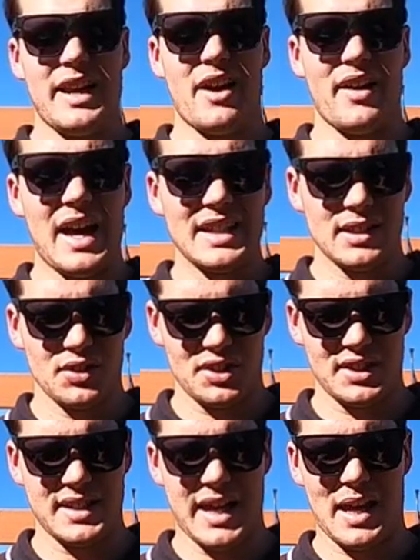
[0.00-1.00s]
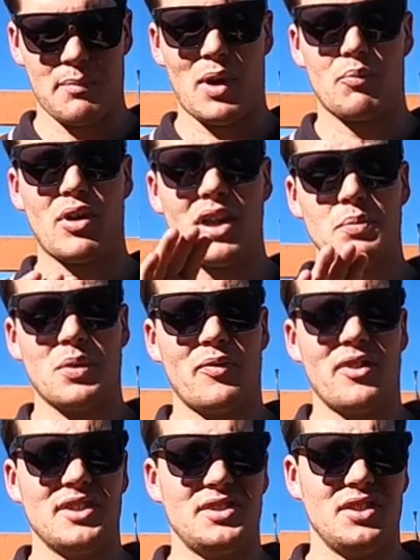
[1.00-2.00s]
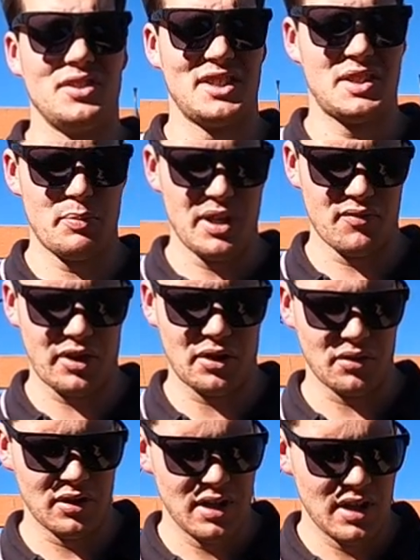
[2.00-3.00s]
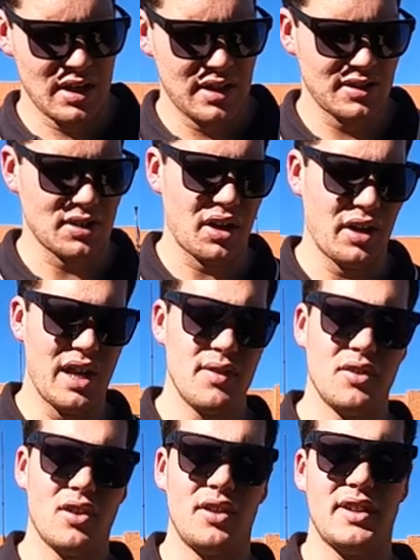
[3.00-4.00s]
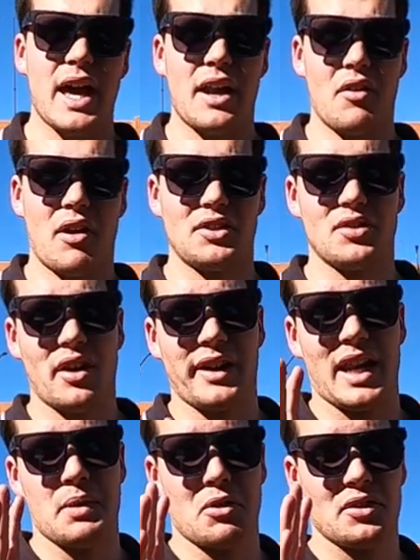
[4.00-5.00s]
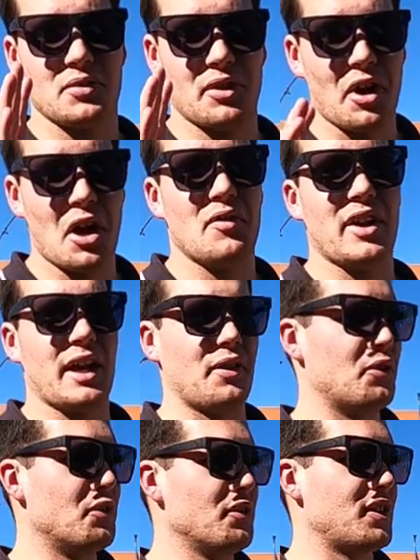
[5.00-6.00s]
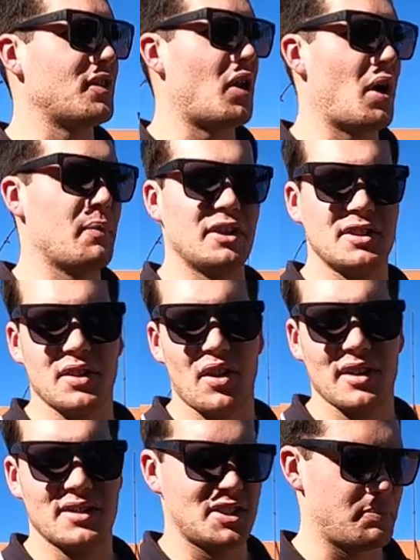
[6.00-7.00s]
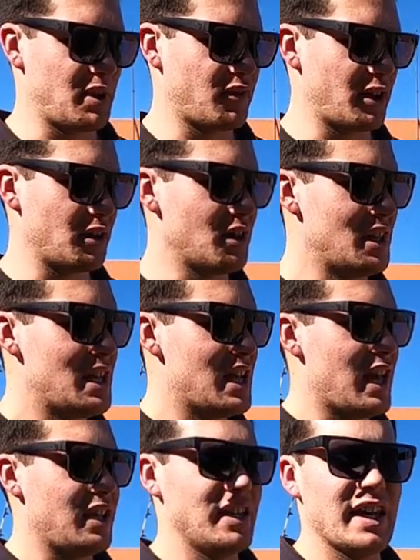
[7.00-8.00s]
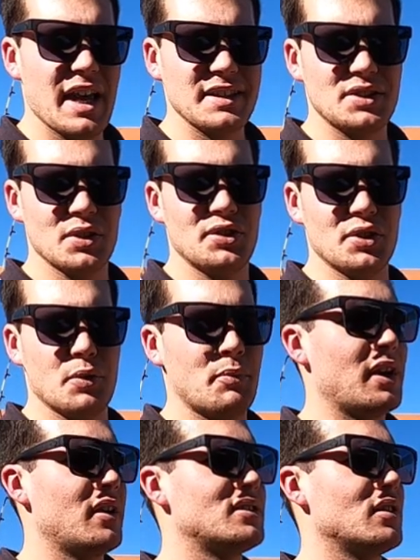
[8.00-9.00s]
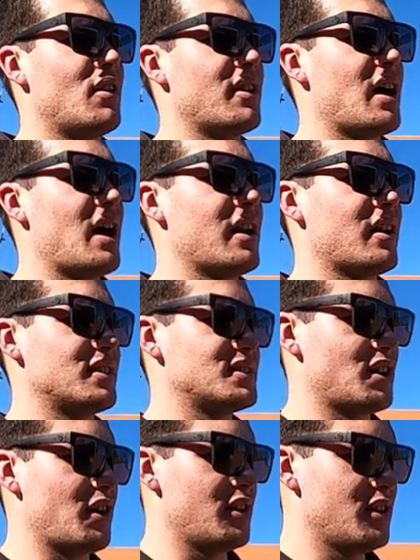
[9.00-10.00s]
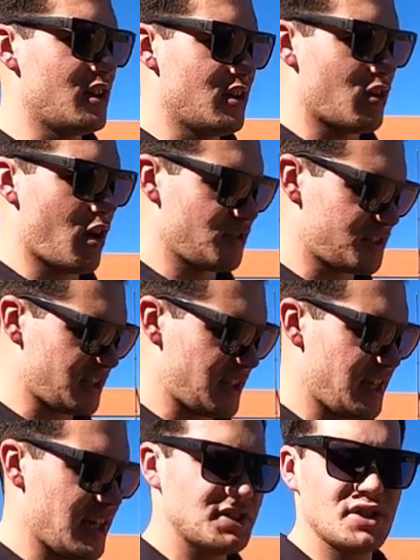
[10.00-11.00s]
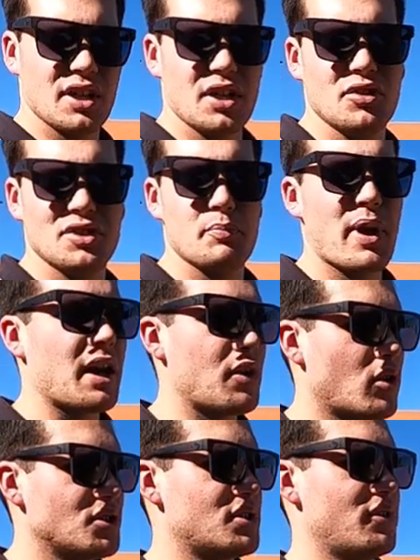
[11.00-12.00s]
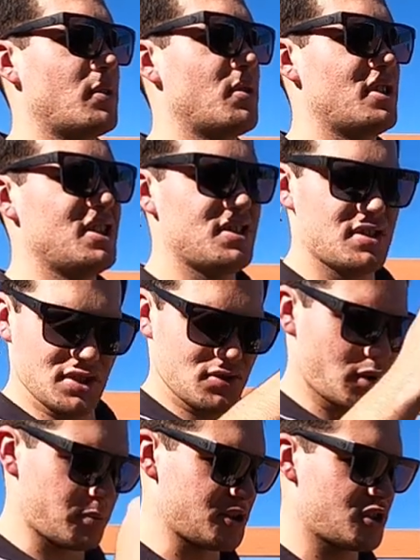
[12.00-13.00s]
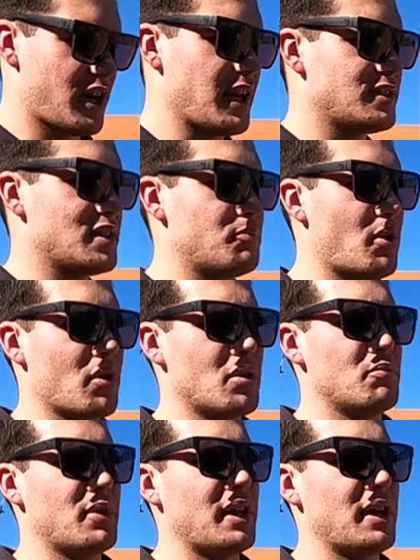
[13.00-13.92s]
Now, as I was just saying, my brother prefers to use a spin reel. So even though Dad and I try to get him onto an overhead all the time, he just likes the spin reel. You can still do it, but it is a lot harder. So obviously, yes, you can use a paternoster rig with this, just drop it straight to the bottom.